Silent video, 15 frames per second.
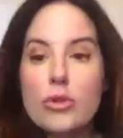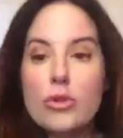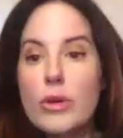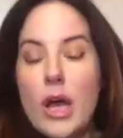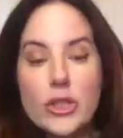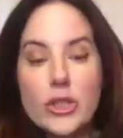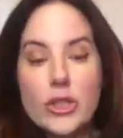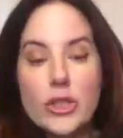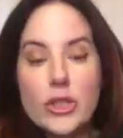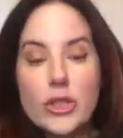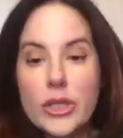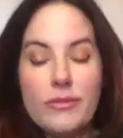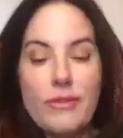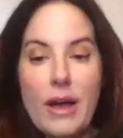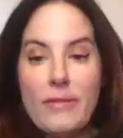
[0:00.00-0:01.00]

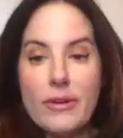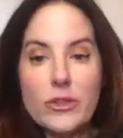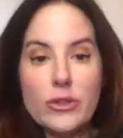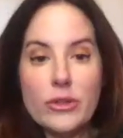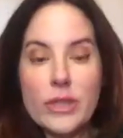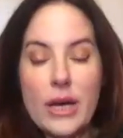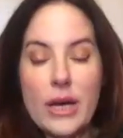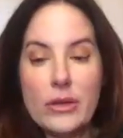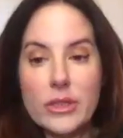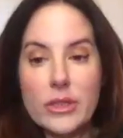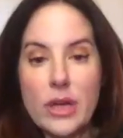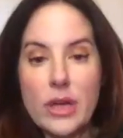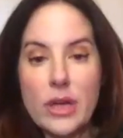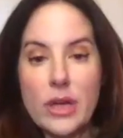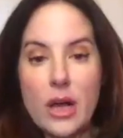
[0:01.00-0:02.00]
$300,000 to
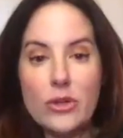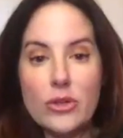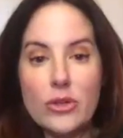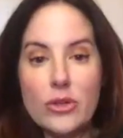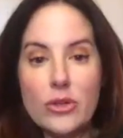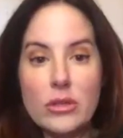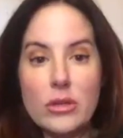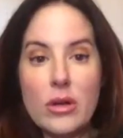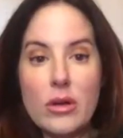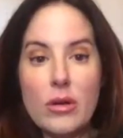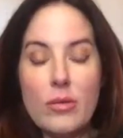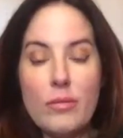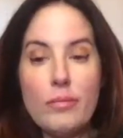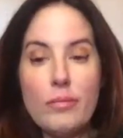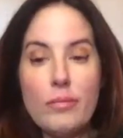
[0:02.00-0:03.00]
$500,000
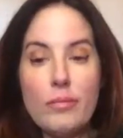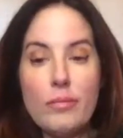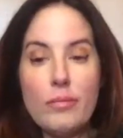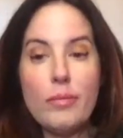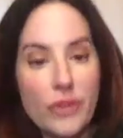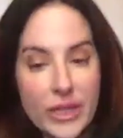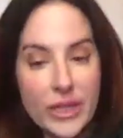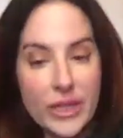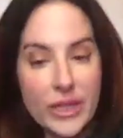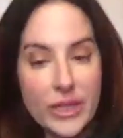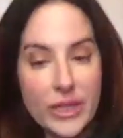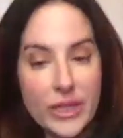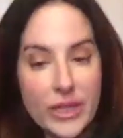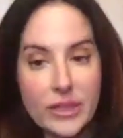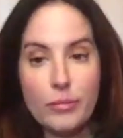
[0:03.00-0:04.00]
per
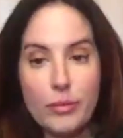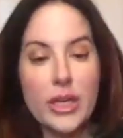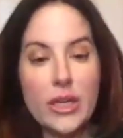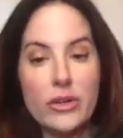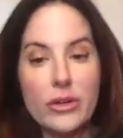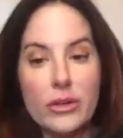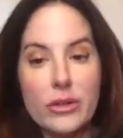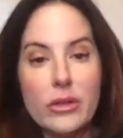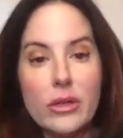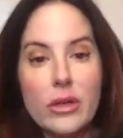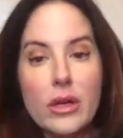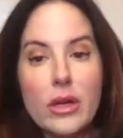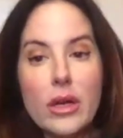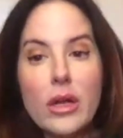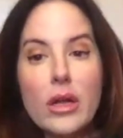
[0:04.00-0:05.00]
victim per year,
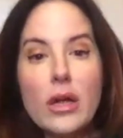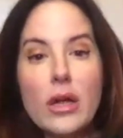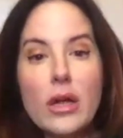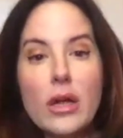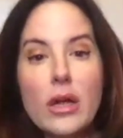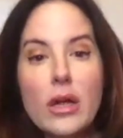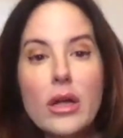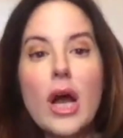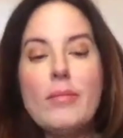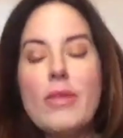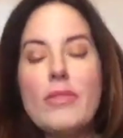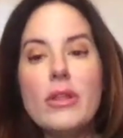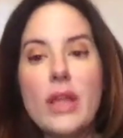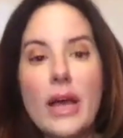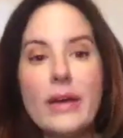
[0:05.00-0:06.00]

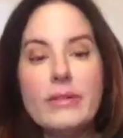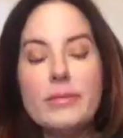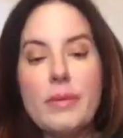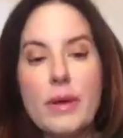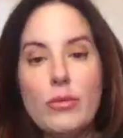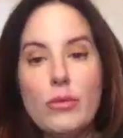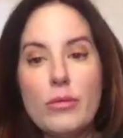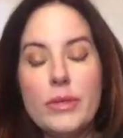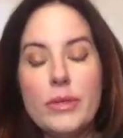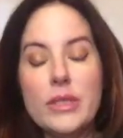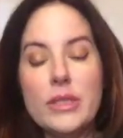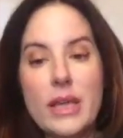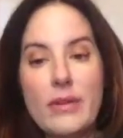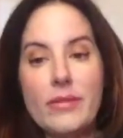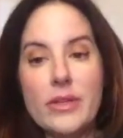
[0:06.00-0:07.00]
and the lifespan will
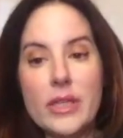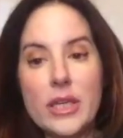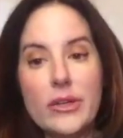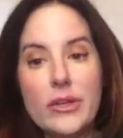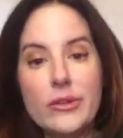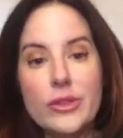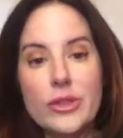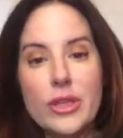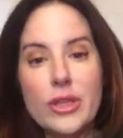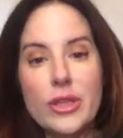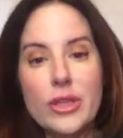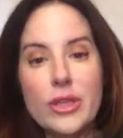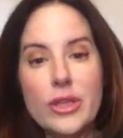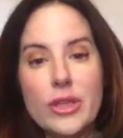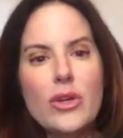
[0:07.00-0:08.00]
be 7 years,
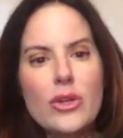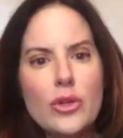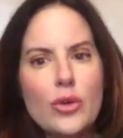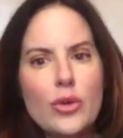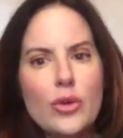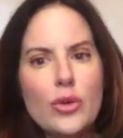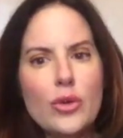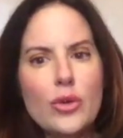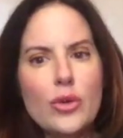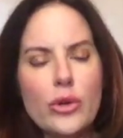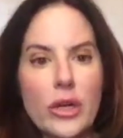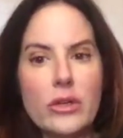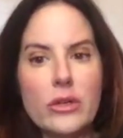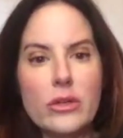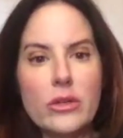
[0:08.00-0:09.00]
you're
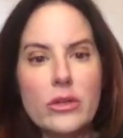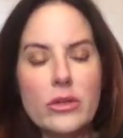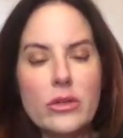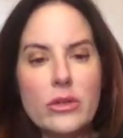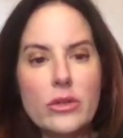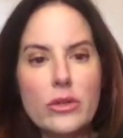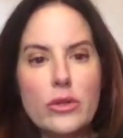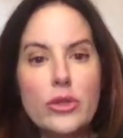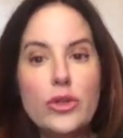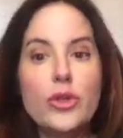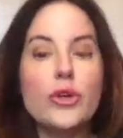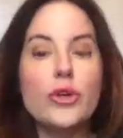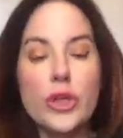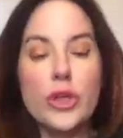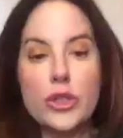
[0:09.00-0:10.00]
gonna
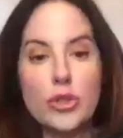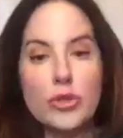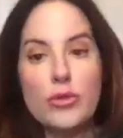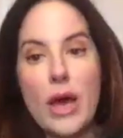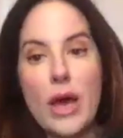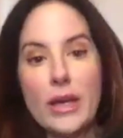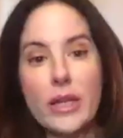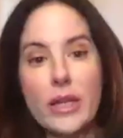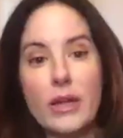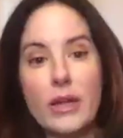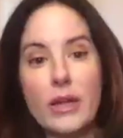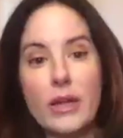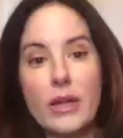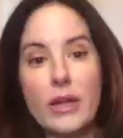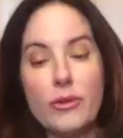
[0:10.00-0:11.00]
do that
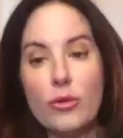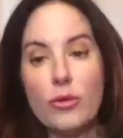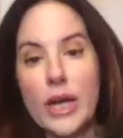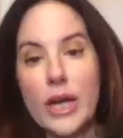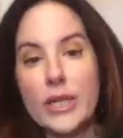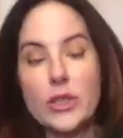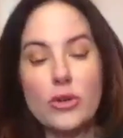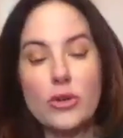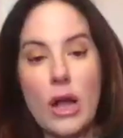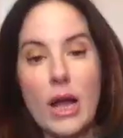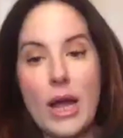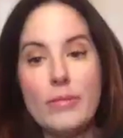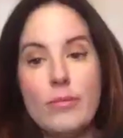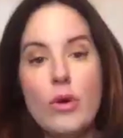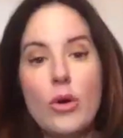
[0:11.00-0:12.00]
if you're an organized
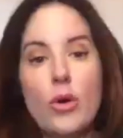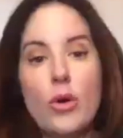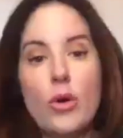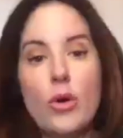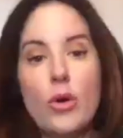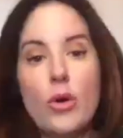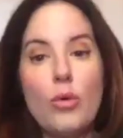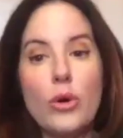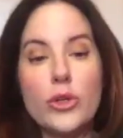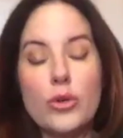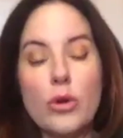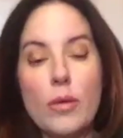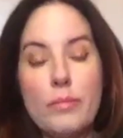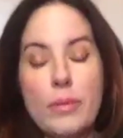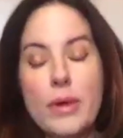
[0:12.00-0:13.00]
crime or
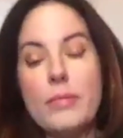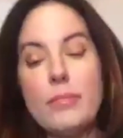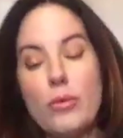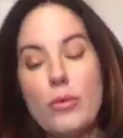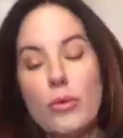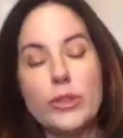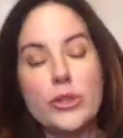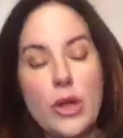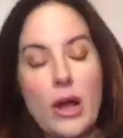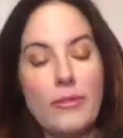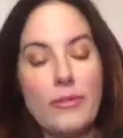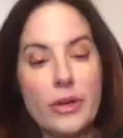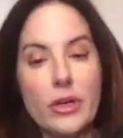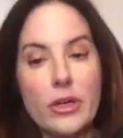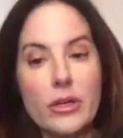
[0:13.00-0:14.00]
you're a pimp or a
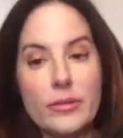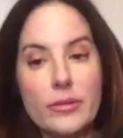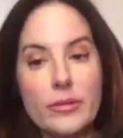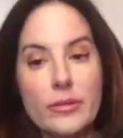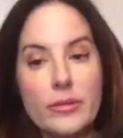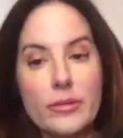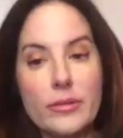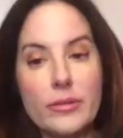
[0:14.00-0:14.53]
trafficker.